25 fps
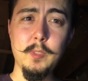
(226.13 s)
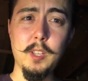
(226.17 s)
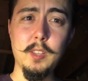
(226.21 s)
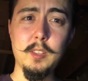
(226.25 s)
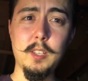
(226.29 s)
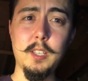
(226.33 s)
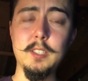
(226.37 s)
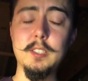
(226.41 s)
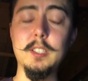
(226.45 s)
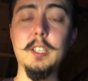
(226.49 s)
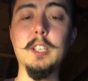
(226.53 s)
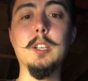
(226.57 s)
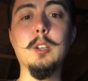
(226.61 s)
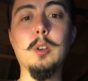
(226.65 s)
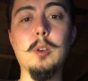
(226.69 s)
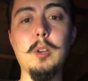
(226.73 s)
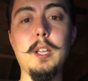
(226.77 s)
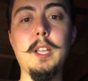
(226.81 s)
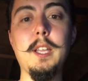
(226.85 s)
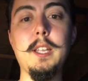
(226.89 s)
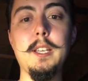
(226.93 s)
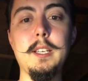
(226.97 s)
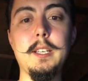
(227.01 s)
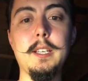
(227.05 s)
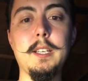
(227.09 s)
they say, go
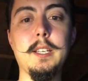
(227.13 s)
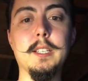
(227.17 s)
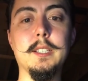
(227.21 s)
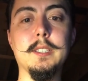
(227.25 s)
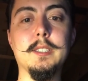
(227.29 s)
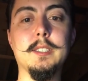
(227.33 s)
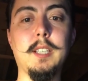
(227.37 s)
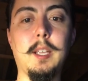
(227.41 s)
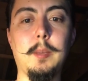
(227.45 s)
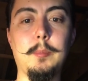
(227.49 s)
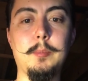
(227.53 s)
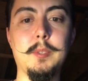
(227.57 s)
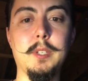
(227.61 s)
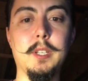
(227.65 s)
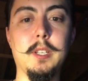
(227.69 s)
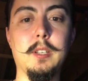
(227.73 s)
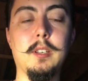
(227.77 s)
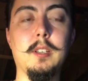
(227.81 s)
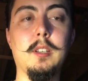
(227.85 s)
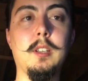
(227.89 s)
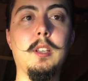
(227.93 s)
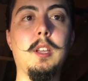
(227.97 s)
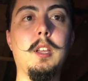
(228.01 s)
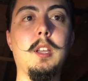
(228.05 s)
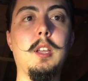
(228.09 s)
ahead and accept
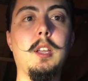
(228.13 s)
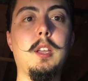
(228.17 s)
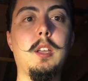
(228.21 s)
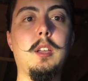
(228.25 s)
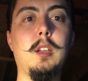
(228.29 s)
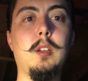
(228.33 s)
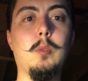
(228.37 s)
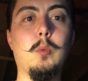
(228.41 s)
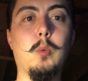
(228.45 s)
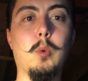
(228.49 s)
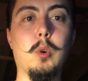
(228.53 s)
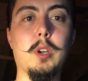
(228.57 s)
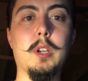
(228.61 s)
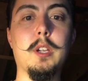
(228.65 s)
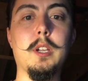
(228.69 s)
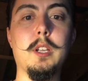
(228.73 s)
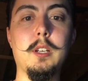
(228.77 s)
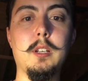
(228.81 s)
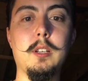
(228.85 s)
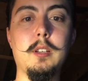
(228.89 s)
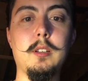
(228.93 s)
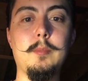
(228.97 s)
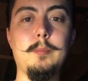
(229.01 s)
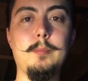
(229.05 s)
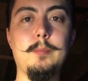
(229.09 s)
it. We're going
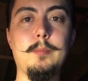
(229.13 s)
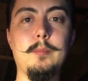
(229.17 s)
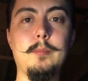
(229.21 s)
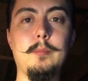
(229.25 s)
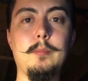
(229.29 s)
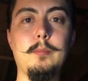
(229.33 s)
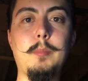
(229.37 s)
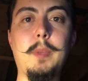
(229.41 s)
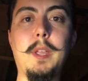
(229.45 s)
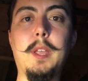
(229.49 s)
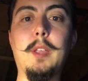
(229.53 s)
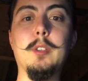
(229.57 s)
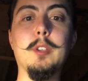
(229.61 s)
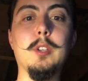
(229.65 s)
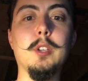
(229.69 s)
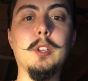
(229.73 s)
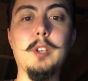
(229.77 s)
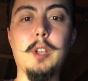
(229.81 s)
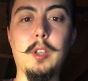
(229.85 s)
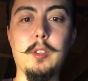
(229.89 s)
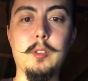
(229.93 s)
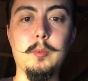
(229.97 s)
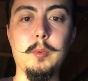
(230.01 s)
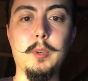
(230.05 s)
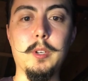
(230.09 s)
to mail you
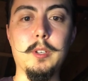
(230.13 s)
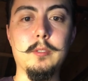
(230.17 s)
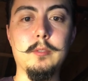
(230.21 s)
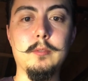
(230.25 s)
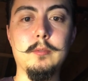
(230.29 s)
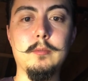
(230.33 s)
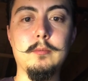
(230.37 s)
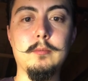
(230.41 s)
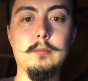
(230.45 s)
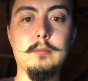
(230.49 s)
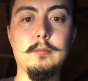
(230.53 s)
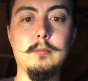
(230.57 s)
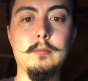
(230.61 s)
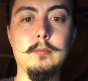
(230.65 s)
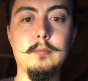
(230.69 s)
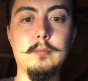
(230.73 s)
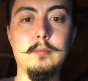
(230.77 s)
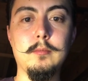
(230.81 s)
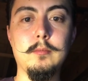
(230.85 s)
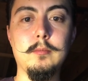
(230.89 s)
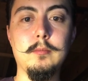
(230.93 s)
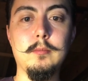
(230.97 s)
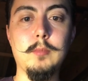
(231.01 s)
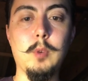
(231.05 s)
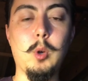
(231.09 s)
another one
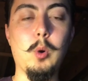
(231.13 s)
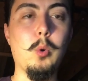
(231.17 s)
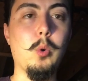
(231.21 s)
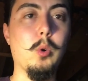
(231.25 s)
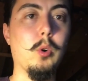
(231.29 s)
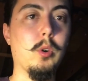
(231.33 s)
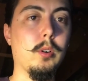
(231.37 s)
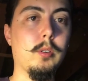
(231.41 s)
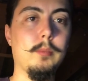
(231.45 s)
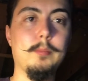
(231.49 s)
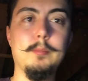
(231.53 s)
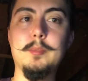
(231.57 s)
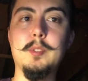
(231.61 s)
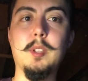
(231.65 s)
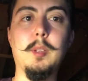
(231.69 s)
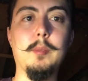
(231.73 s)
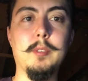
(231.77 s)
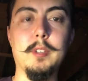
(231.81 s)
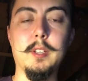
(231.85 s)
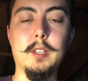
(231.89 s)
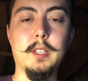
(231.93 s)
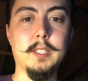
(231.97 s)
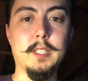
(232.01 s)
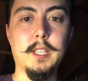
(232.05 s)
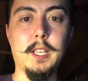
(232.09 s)
or
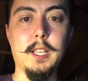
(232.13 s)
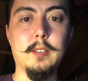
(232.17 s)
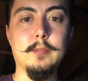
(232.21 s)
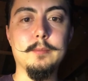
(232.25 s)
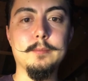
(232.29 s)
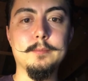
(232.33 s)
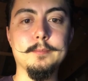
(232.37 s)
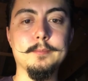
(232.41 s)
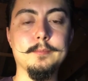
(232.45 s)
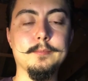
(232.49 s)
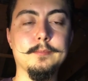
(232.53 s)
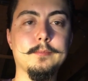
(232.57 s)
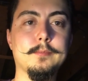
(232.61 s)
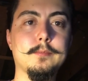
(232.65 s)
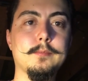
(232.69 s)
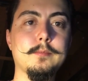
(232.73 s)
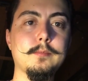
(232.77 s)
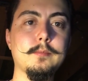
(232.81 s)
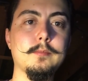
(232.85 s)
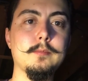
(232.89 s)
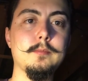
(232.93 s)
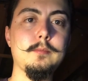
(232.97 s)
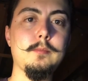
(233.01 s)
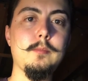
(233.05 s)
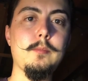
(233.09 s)
something like that.
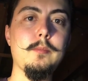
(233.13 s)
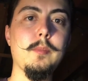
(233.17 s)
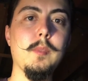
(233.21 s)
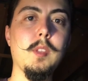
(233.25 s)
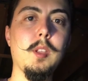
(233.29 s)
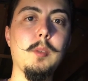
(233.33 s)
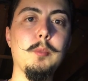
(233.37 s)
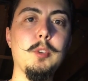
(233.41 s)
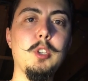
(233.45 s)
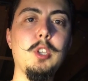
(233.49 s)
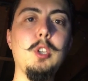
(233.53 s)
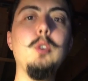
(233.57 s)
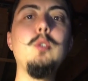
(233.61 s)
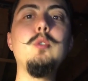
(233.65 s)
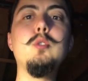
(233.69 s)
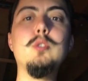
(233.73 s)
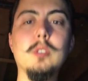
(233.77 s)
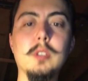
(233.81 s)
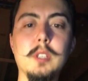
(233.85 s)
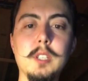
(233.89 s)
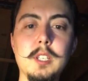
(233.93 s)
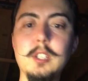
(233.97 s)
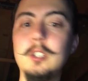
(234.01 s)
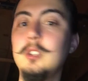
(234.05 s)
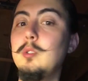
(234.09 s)
But
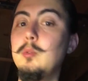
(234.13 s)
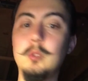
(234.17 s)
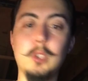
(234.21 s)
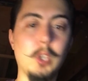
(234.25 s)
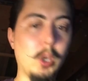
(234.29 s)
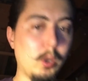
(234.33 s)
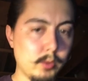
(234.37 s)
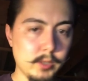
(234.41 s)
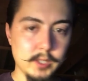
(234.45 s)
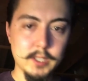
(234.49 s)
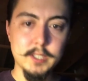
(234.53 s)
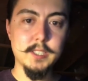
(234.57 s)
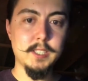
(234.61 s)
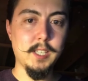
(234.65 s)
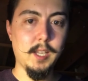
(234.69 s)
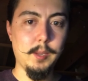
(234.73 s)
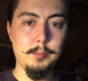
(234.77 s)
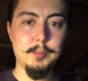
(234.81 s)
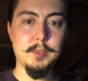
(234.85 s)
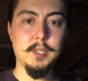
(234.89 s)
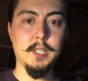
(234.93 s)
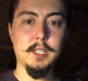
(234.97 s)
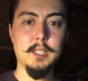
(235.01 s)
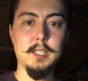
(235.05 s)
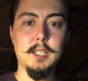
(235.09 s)
usually you don't
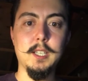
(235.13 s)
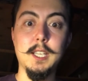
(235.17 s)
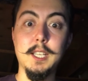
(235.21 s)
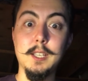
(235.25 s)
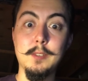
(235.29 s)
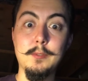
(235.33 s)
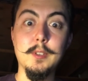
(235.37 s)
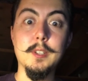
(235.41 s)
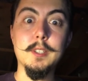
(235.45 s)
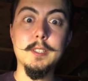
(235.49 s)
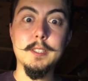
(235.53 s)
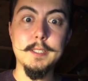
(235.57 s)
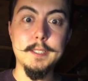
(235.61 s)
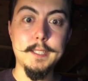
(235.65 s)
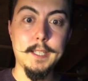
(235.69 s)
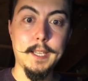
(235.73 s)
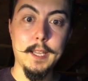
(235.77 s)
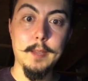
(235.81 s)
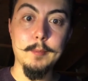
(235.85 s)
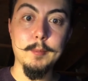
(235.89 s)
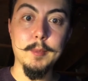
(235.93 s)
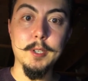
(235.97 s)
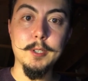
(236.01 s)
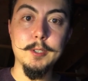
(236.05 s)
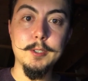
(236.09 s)
accept it if it's
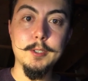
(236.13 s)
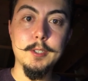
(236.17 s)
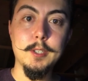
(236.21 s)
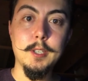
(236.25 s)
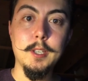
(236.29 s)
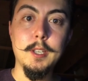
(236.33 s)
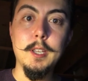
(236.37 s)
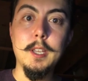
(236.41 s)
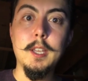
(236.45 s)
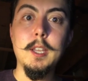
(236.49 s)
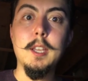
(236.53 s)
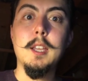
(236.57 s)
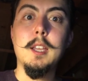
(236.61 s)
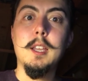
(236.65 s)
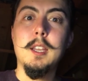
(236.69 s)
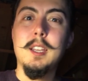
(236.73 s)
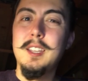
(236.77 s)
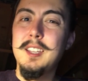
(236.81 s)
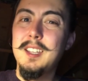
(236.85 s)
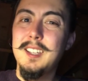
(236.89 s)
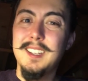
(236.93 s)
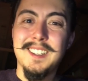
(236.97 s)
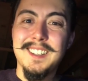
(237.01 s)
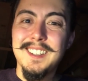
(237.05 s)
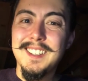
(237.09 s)
damaged.
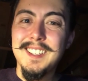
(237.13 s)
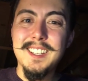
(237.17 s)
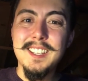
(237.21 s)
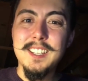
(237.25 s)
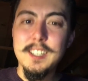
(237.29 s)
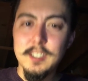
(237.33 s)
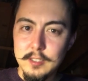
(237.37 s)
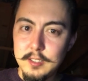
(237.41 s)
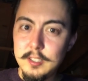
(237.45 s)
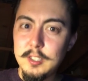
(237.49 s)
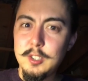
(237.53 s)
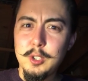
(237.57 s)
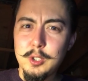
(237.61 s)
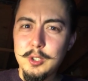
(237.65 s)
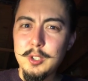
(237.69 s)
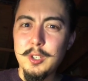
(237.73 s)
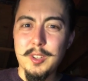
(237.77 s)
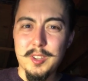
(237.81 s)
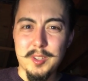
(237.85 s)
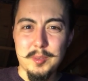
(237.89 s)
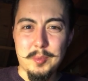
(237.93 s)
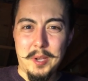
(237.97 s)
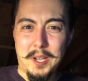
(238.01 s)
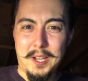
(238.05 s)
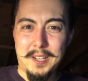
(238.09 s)
You saw
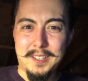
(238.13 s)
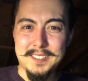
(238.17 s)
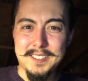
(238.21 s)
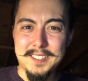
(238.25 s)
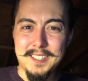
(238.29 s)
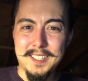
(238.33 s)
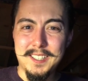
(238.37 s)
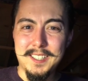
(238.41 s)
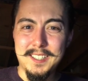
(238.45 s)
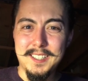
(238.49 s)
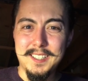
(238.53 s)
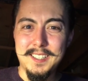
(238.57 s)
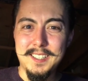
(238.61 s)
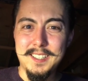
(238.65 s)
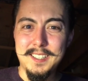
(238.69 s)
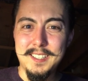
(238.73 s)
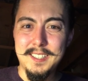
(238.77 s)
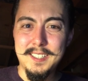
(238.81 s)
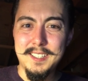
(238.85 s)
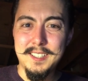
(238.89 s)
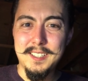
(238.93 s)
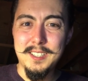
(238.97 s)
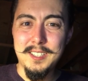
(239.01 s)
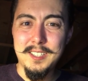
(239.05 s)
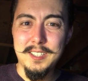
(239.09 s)
the box.
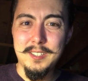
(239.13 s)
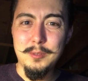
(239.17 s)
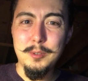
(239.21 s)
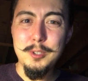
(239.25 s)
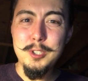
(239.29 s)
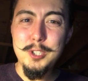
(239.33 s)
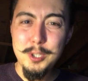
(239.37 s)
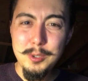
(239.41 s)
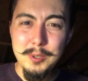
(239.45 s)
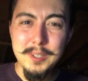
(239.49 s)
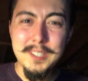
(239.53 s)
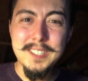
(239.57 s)
Would you